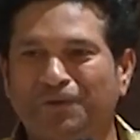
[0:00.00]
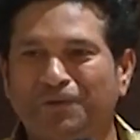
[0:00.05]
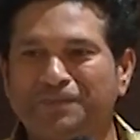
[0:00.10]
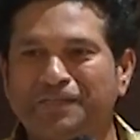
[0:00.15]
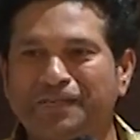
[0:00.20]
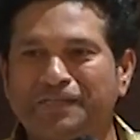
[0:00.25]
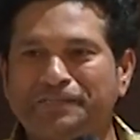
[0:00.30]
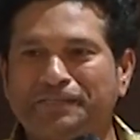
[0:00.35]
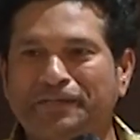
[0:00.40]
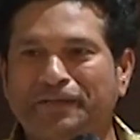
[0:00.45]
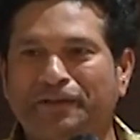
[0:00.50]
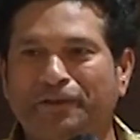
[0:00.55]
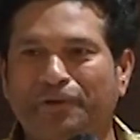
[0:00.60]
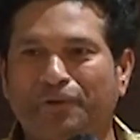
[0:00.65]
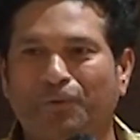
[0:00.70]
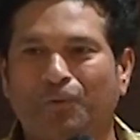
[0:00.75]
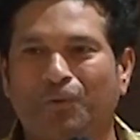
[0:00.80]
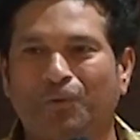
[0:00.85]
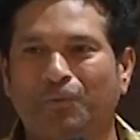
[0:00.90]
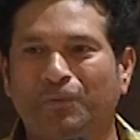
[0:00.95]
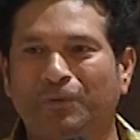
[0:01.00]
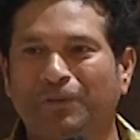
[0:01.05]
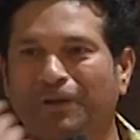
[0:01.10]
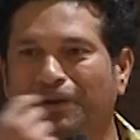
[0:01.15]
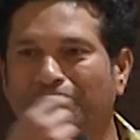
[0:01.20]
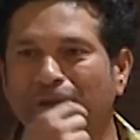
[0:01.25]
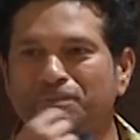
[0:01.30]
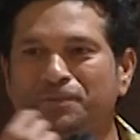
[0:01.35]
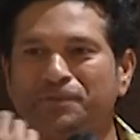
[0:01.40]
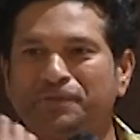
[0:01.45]
a 16-year-old with a
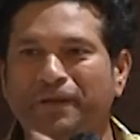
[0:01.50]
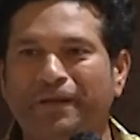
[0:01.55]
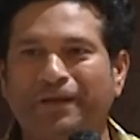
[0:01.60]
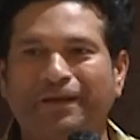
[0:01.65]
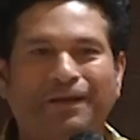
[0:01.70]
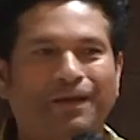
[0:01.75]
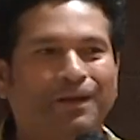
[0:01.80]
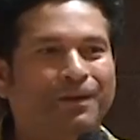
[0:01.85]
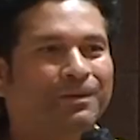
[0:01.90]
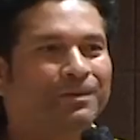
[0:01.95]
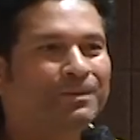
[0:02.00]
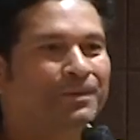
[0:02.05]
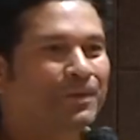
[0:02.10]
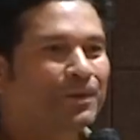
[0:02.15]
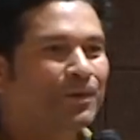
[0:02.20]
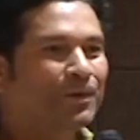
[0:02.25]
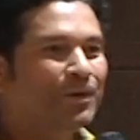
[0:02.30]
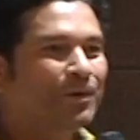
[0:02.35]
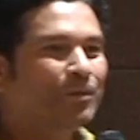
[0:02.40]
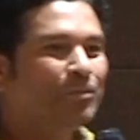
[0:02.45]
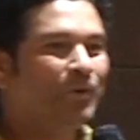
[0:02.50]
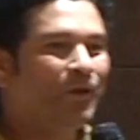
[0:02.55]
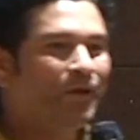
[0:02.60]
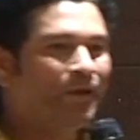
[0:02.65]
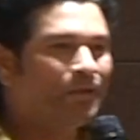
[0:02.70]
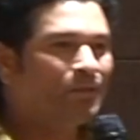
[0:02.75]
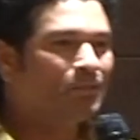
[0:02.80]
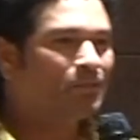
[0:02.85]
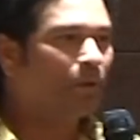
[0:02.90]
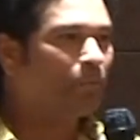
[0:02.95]
lipstick and
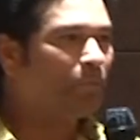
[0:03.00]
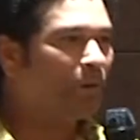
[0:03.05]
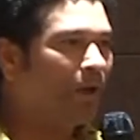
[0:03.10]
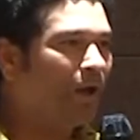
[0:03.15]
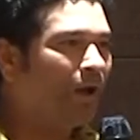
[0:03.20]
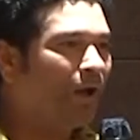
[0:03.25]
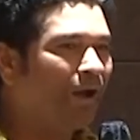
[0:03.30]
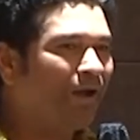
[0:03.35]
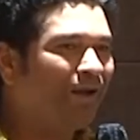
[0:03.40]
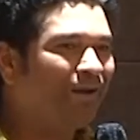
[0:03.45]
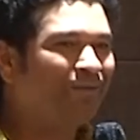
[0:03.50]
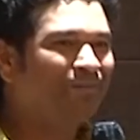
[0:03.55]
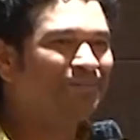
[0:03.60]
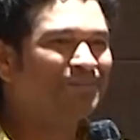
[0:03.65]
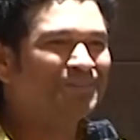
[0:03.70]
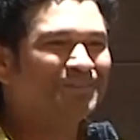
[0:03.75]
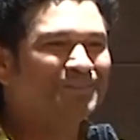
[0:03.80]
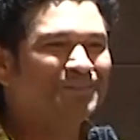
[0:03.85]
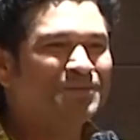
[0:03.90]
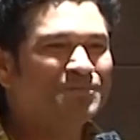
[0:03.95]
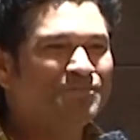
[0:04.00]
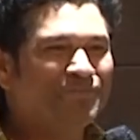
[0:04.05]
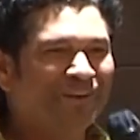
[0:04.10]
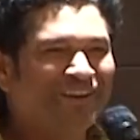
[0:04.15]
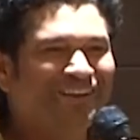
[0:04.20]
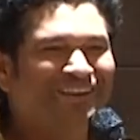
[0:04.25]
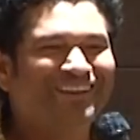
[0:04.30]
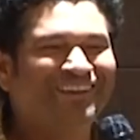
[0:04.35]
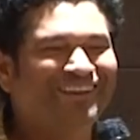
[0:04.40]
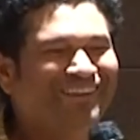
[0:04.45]
playing tabla and
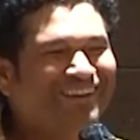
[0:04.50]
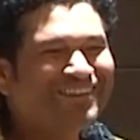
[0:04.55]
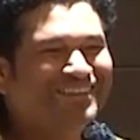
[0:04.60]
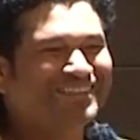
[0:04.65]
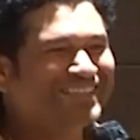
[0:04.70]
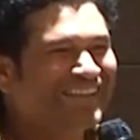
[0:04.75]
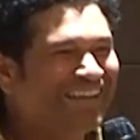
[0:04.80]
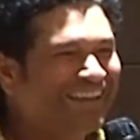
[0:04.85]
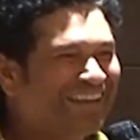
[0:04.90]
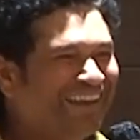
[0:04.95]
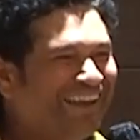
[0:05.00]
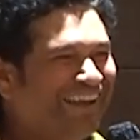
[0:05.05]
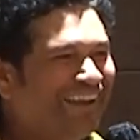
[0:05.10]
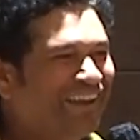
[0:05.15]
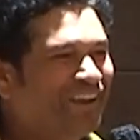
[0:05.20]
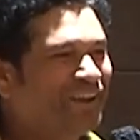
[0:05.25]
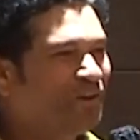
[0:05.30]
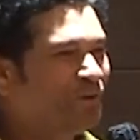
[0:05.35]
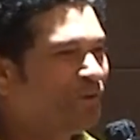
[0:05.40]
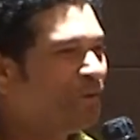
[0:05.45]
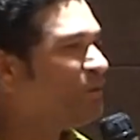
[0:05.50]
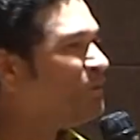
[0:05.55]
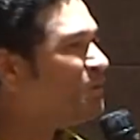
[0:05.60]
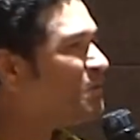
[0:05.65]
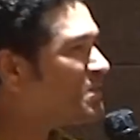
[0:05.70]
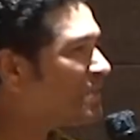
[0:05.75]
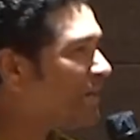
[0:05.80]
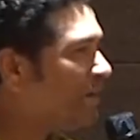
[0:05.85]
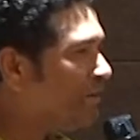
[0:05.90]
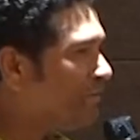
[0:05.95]
peti and singing and all
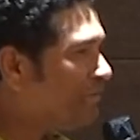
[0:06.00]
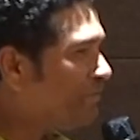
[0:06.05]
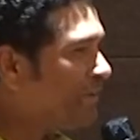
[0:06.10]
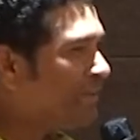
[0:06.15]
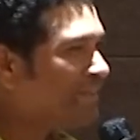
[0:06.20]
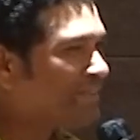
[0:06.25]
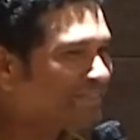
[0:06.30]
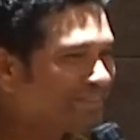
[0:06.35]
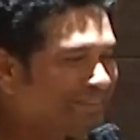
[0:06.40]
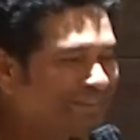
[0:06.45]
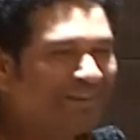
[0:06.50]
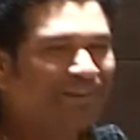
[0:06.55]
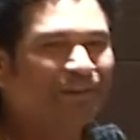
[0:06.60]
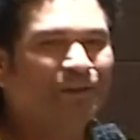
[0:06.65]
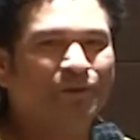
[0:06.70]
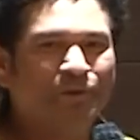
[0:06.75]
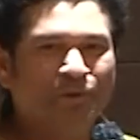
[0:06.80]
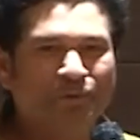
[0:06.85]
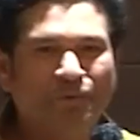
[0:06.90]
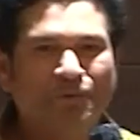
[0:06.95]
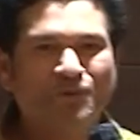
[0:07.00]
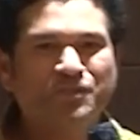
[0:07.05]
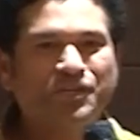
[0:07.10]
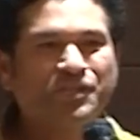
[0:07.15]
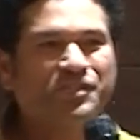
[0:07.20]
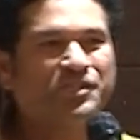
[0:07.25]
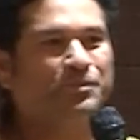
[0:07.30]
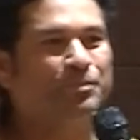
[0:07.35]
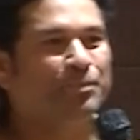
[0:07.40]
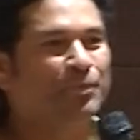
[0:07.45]
those kind of things,
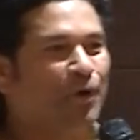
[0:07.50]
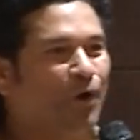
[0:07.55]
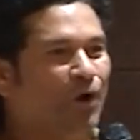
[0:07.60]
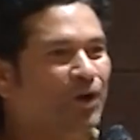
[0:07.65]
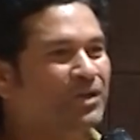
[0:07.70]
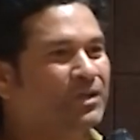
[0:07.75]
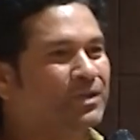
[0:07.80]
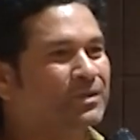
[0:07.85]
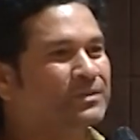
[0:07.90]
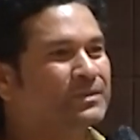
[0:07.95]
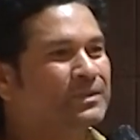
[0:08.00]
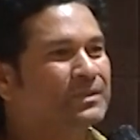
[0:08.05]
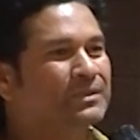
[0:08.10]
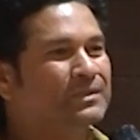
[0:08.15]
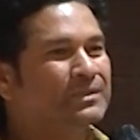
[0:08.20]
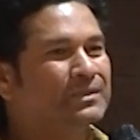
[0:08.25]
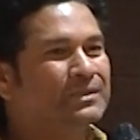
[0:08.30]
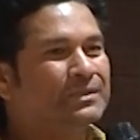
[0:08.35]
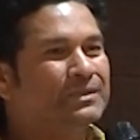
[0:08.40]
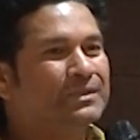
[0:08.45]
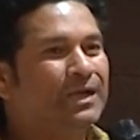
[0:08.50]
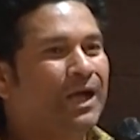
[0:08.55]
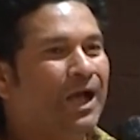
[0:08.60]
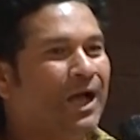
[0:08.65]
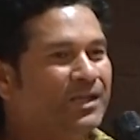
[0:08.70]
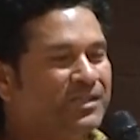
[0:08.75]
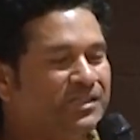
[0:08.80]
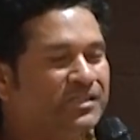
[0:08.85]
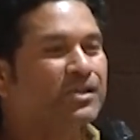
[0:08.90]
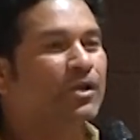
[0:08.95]
just brought
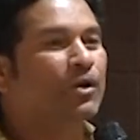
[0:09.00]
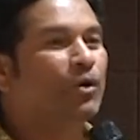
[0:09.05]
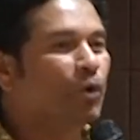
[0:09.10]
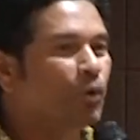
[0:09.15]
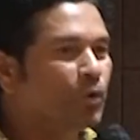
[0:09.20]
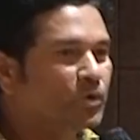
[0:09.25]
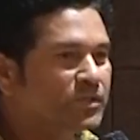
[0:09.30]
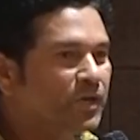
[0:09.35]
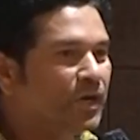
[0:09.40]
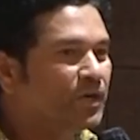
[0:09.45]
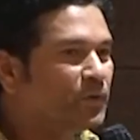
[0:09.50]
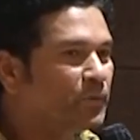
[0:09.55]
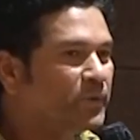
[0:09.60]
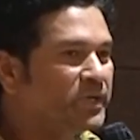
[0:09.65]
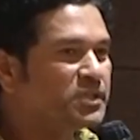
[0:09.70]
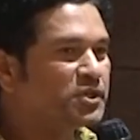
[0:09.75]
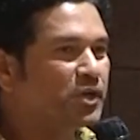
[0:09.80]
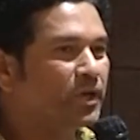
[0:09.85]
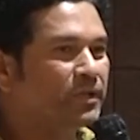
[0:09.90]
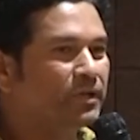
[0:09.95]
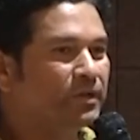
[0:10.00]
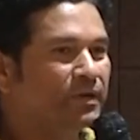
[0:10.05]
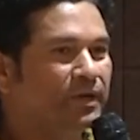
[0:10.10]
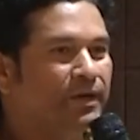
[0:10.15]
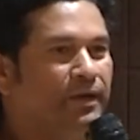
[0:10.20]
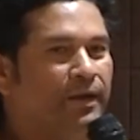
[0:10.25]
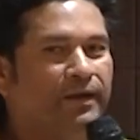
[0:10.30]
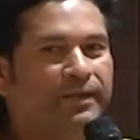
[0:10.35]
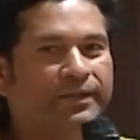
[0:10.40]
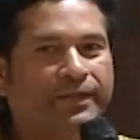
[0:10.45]
us closer to each other.
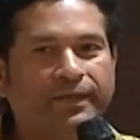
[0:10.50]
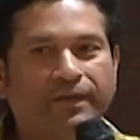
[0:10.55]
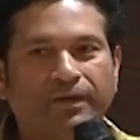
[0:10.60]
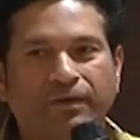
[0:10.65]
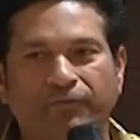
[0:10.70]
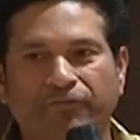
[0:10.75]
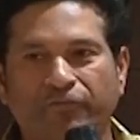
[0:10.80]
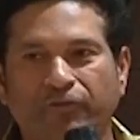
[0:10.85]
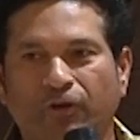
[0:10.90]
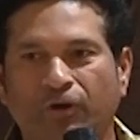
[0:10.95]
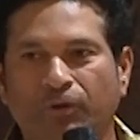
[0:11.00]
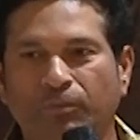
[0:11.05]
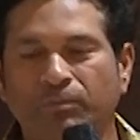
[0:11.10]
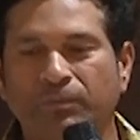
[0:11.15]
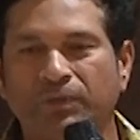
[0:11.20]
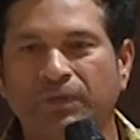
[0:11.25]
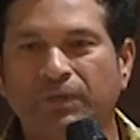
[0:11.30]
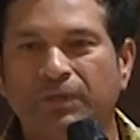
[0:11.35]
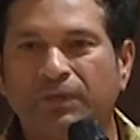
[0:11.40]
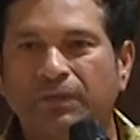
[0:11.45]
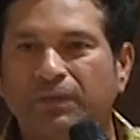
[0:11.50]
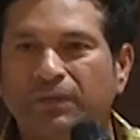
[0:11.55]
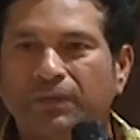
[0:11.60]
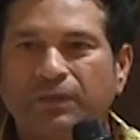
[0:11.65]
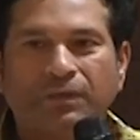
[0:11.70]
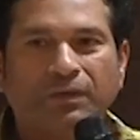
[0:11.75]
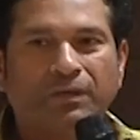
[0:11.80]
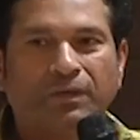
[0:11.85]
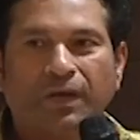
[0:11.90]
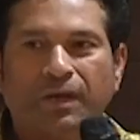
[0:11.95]
And I think I'm
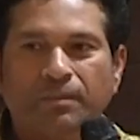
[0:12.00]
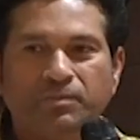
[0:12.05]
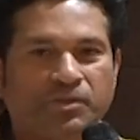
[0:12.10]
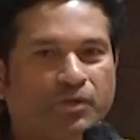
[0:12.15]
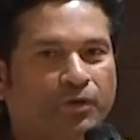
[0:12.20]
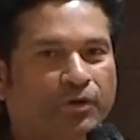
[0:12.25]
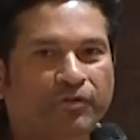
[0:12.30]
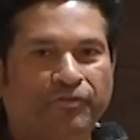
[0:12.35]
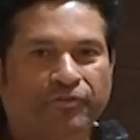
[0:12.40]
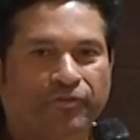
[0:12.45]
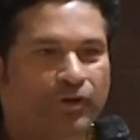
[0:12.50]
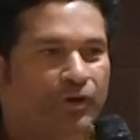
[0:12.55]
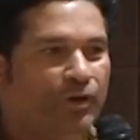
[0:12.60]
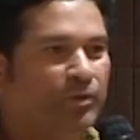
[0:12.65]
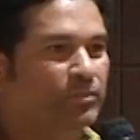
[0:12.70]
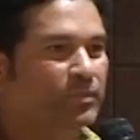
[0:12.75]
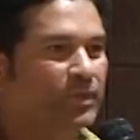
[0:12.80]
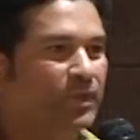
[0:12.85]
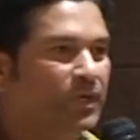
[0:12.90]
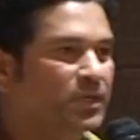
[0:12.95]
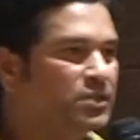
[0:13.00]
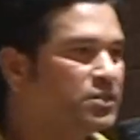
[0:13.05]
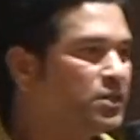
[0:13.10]
sure from a